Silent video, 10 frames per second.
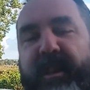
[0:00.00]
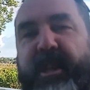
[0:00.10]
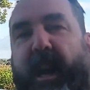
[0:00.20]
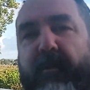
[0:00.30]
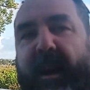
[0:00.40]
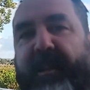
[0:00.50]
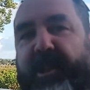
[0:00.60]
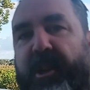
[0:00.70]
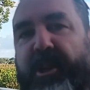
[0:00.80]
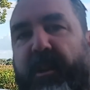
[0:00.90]

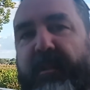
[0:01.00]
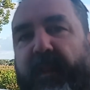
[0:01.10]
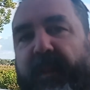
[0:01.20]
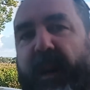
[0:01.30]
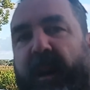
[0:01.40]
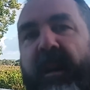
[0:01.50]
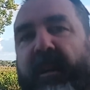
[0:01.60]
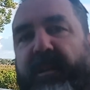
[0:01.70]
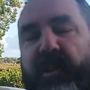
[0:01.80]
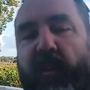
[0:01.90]
regeneration using the
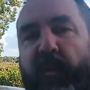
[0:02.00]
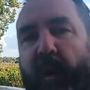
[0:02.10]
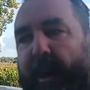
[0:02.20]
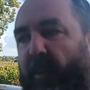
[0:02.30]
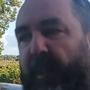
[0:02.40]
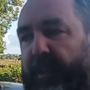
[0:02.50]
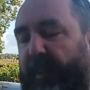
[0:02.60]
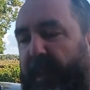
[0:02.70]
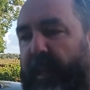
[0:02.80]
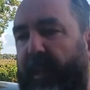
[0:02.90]
software on
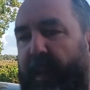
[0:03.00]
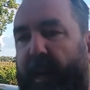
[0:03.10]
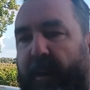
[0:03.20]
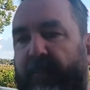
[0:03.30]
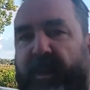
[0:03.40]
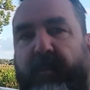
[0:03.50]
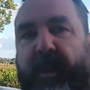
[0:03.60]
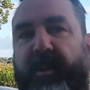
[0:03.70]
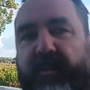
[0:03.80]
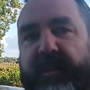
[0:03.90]
the
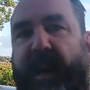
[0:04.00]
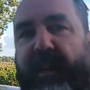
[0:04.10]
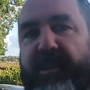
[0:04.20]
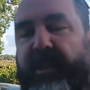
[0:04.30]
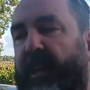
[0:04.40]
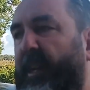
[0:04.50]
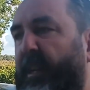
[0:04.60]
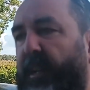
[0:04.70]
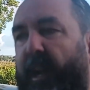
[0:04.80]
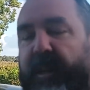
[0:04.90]
computer attached
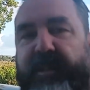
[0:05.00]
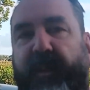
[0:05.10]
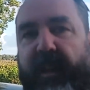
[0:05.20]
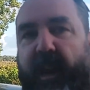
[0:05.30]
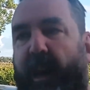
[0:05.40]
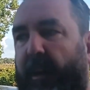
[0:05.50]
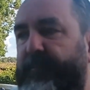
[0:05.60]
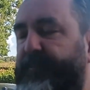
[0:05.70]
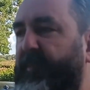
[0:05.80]
to the car.